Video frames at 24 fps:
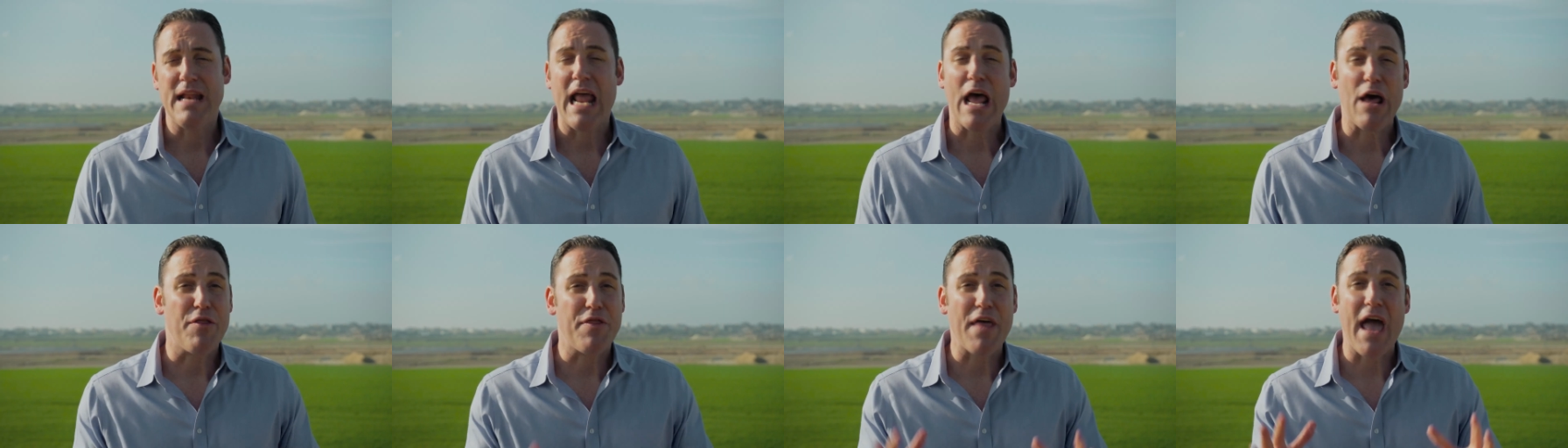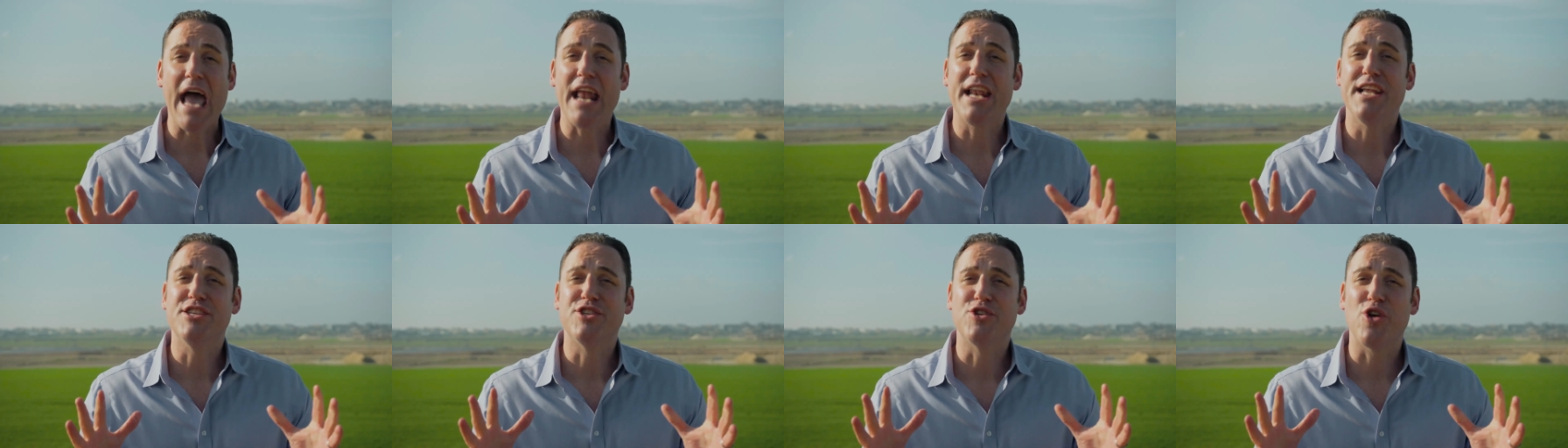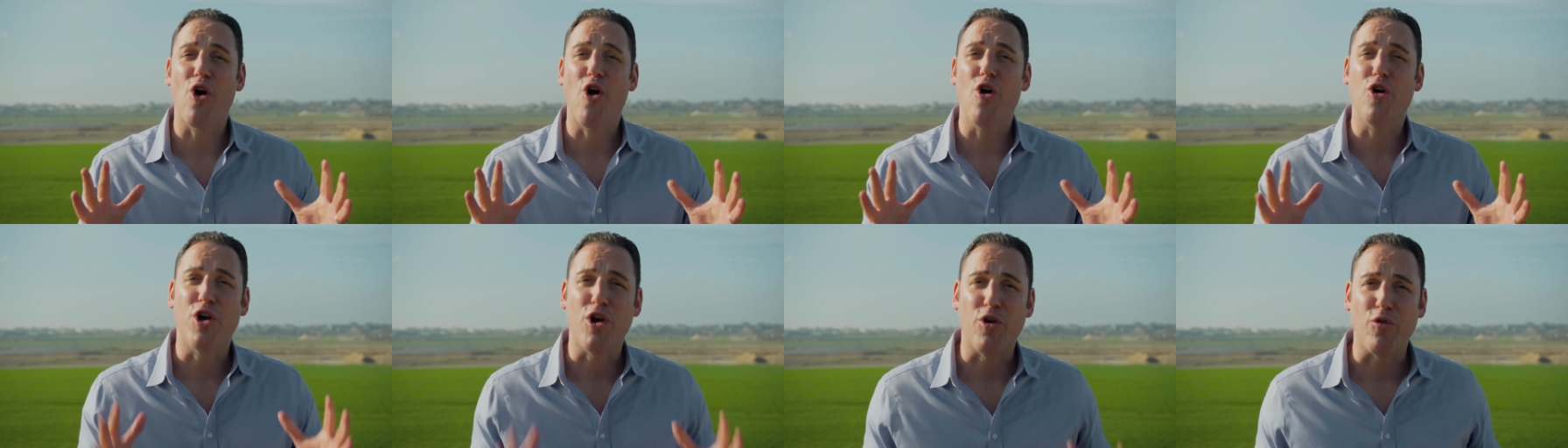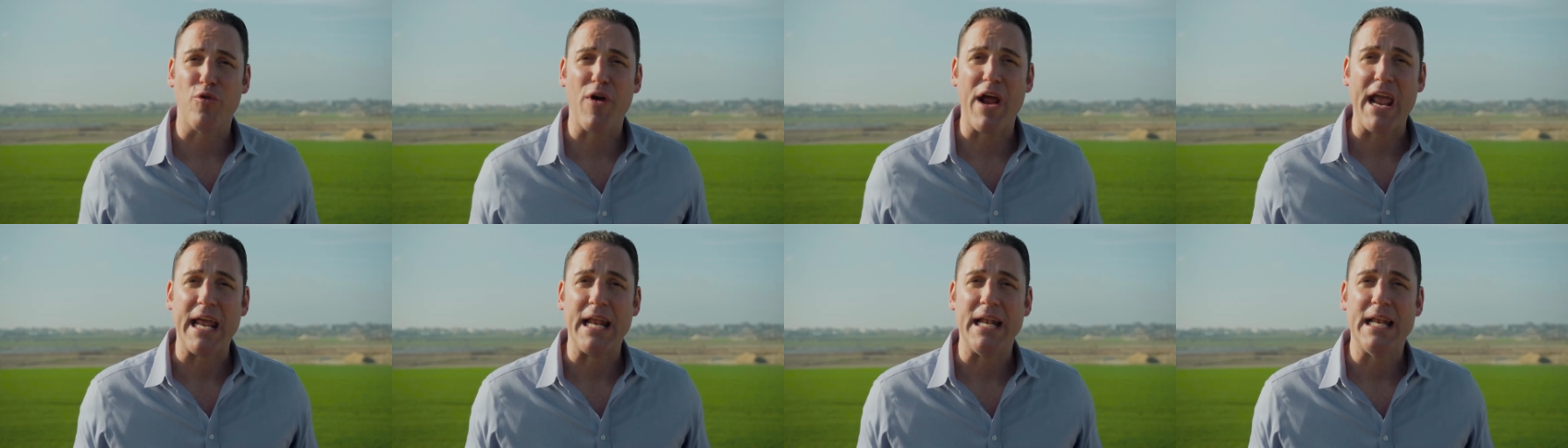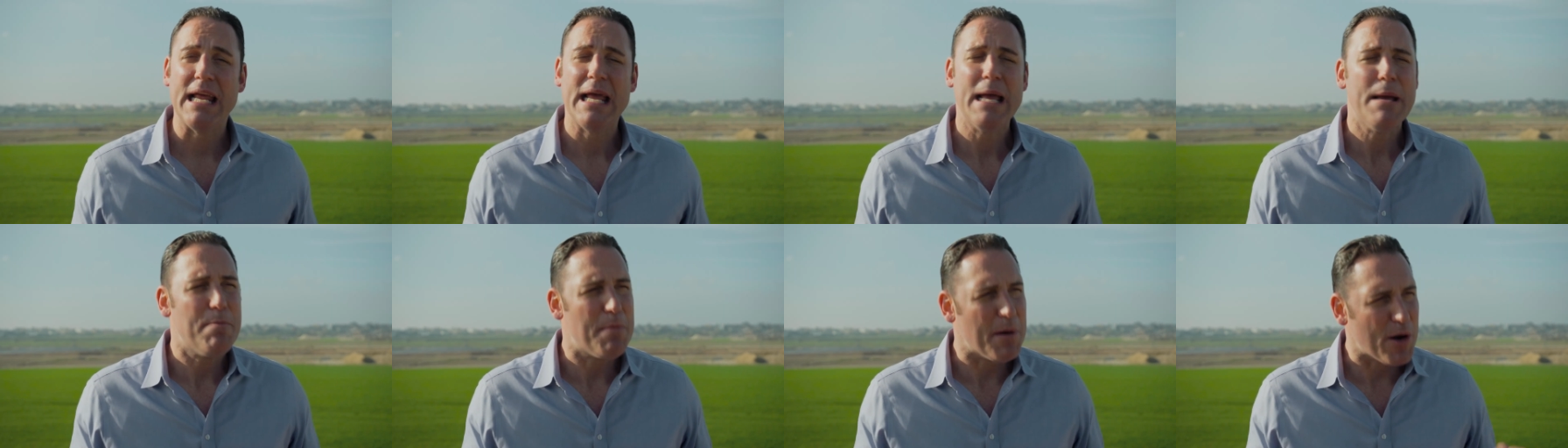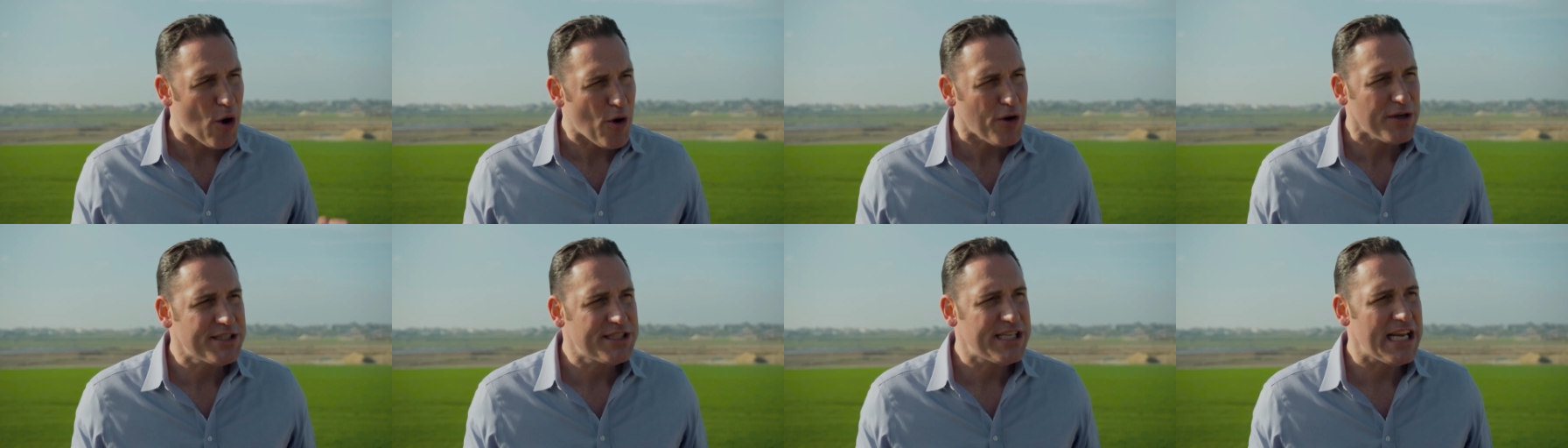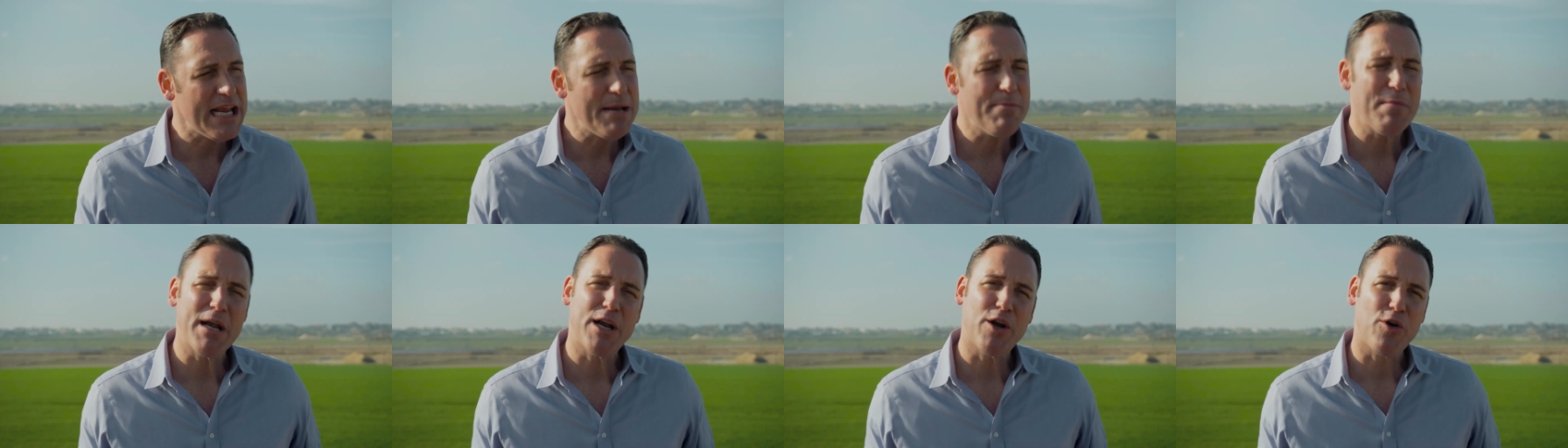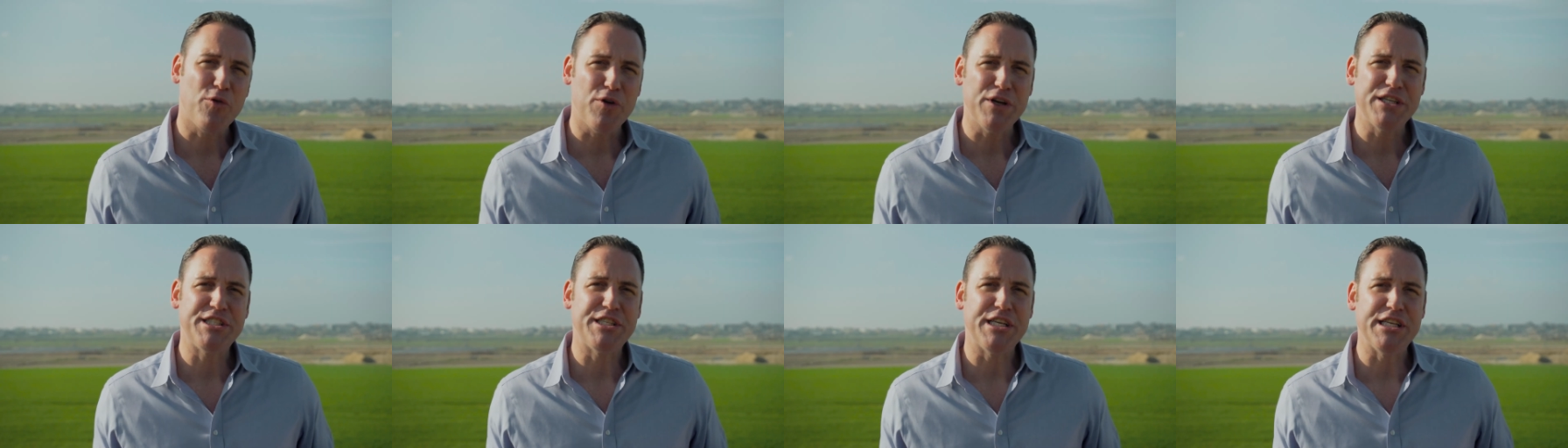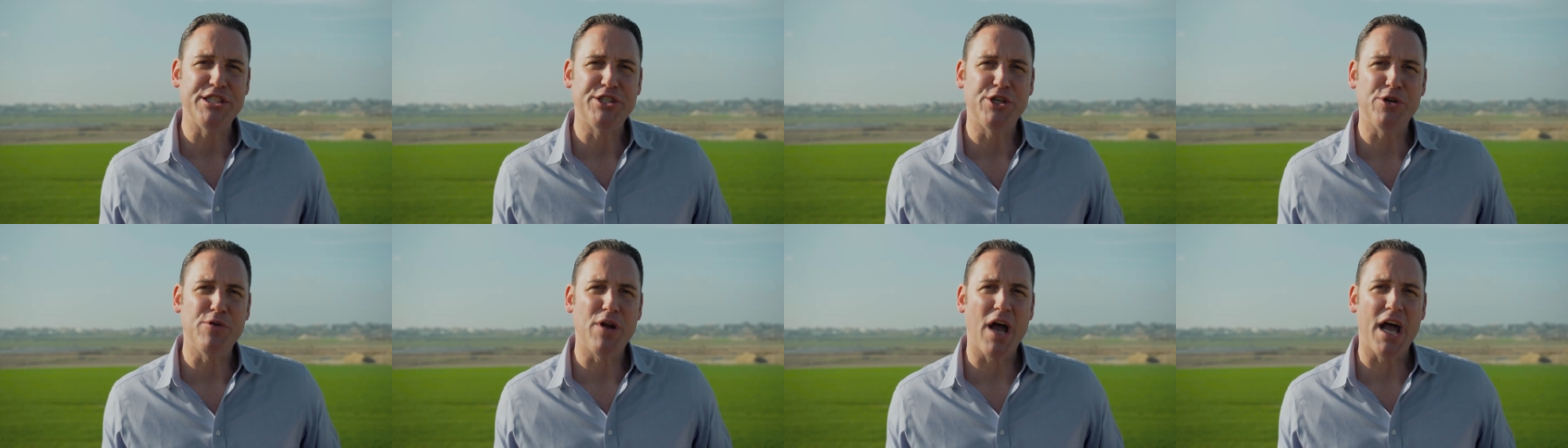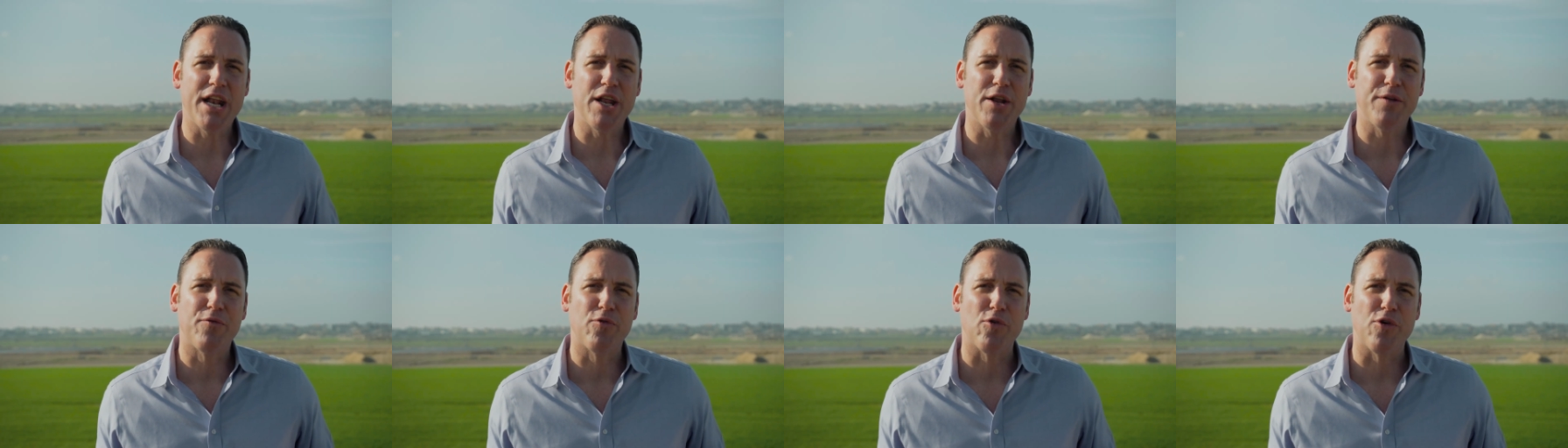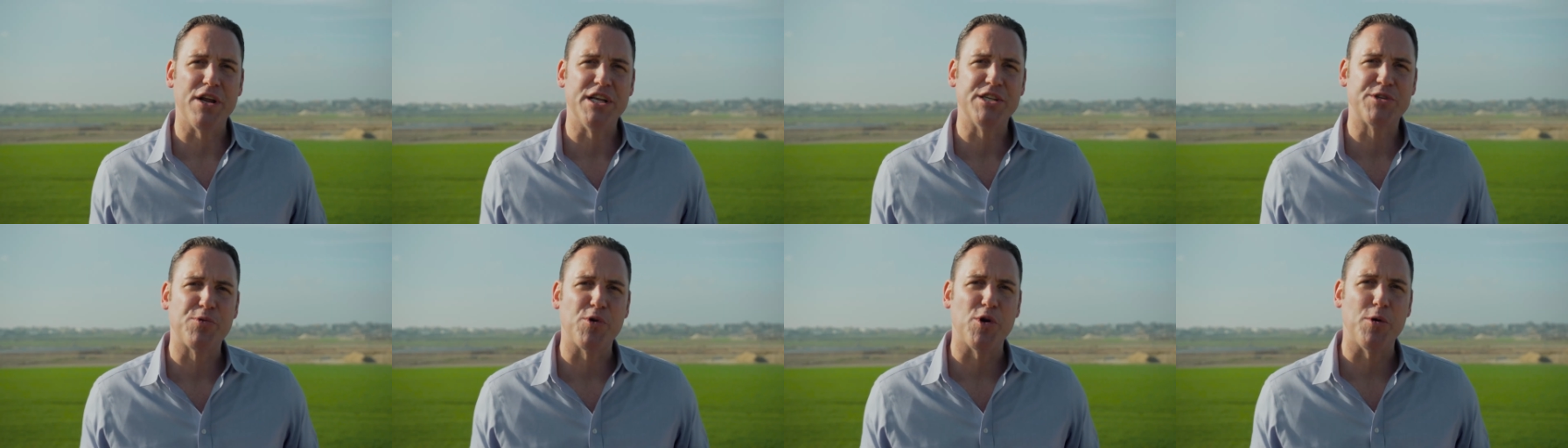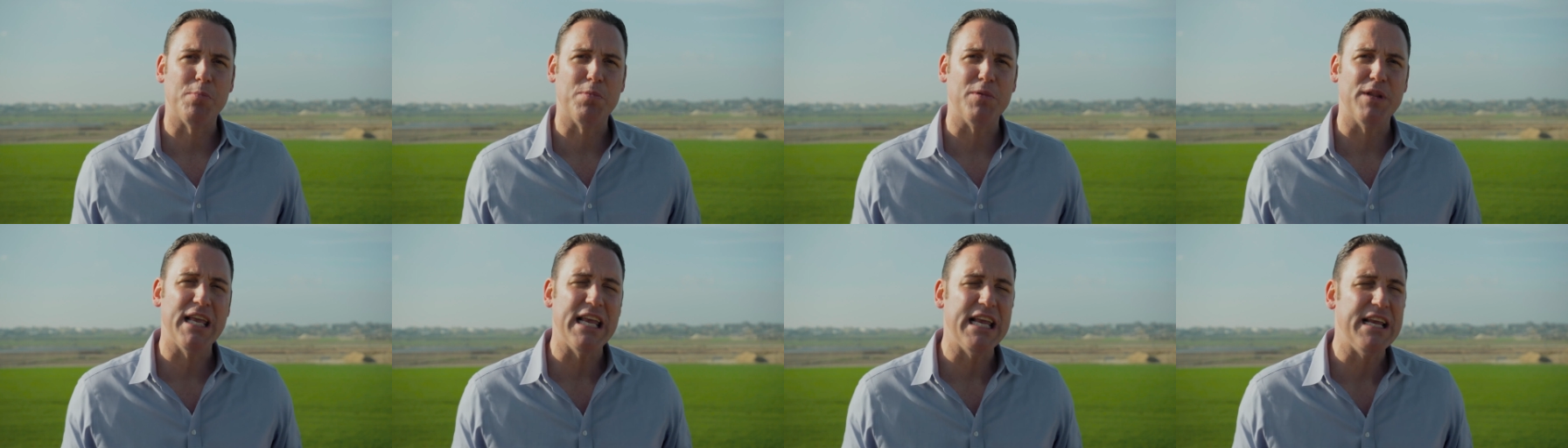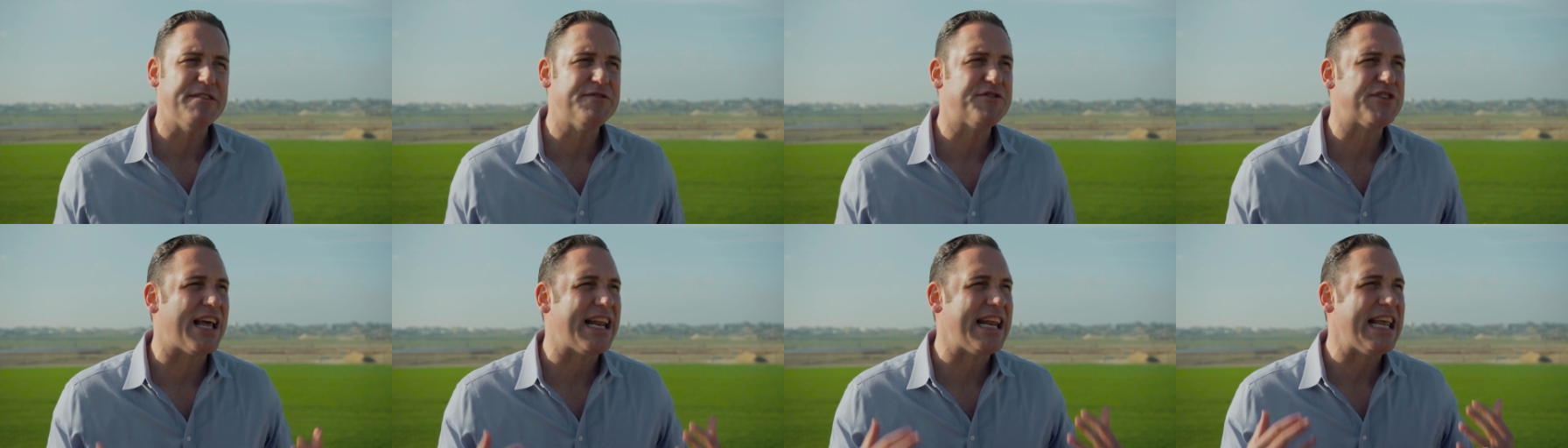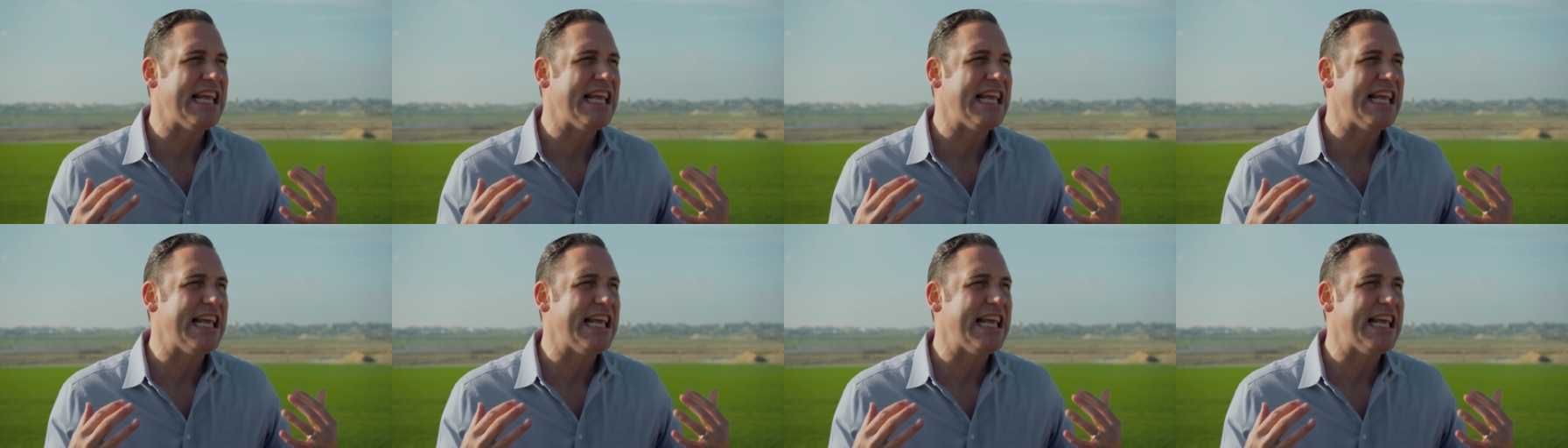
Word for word: Now that is all great, but our team at Christians United for Israel believes that